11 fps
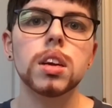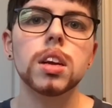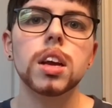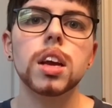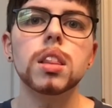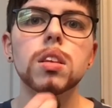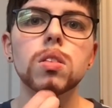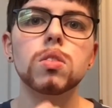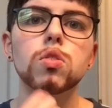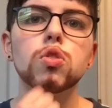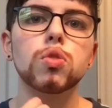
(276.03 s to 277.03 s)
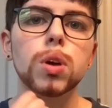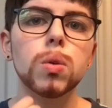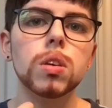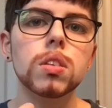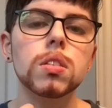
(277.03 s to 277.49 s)
in little
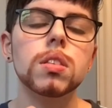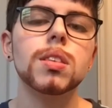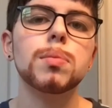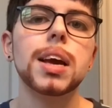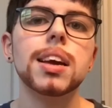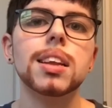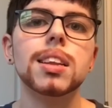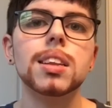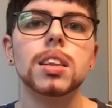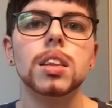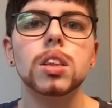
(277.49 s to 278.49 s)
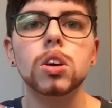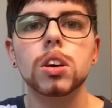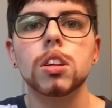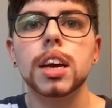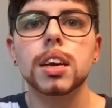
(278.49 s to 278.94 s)
strokes to make it look
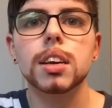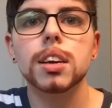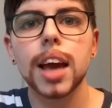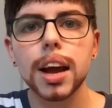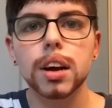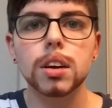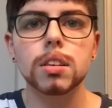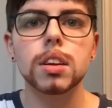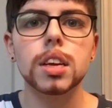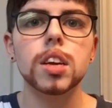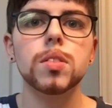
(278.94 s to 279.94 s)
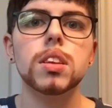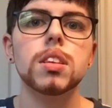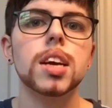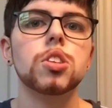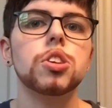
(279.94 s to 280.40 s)
like hair. It gives it
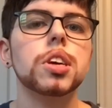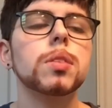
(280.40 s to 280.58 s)
texture.